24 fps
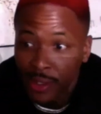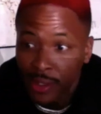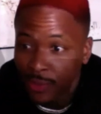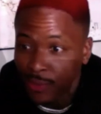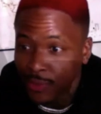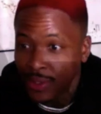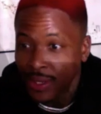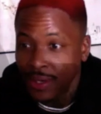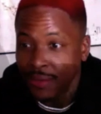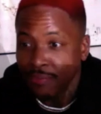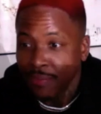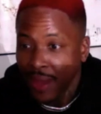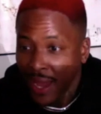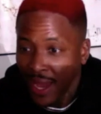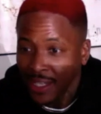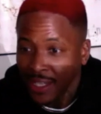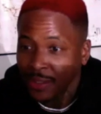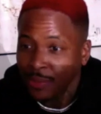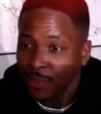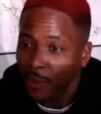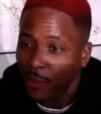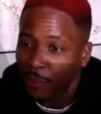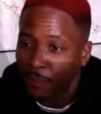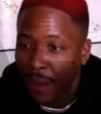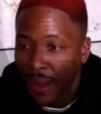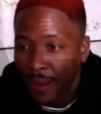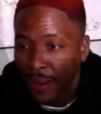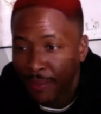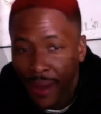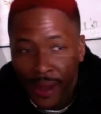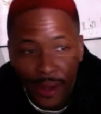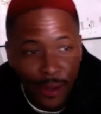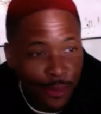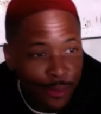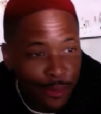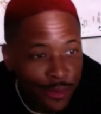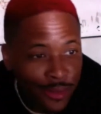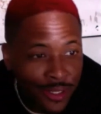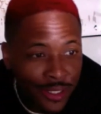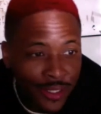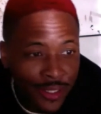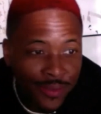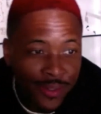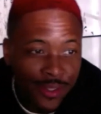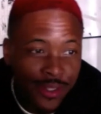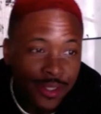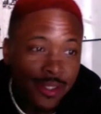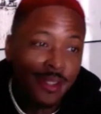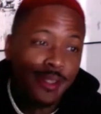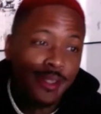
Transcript: when basketball popped back on TV,